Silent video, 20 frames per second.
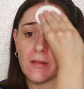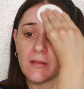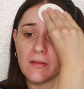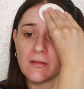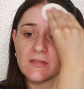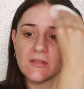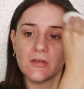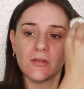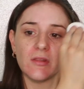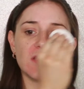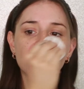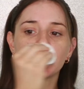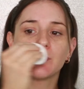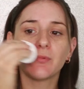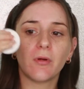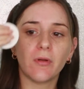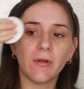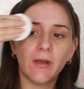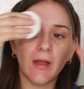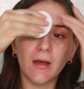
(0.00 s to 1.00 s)
So this
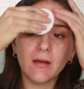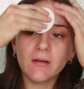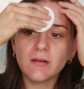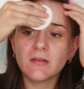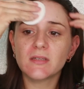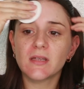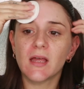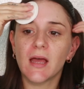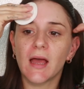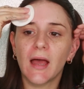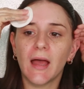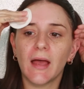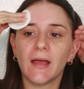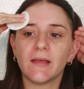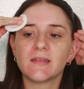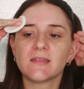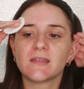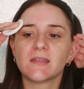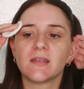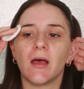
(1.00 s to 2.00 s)
product
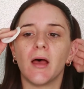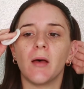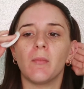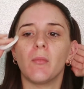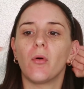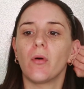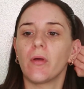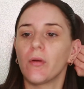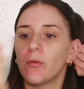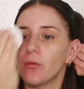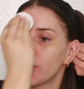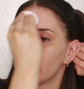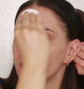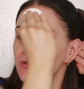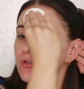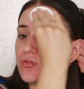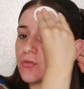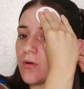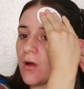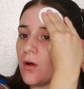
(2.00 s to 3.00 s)
has some oil
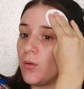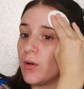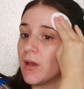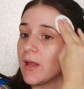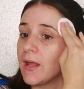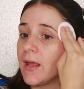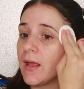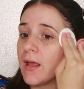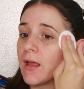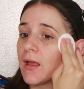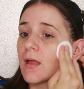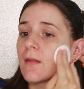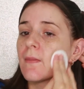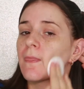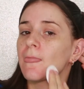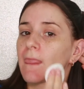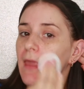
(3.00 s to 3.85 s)
controlling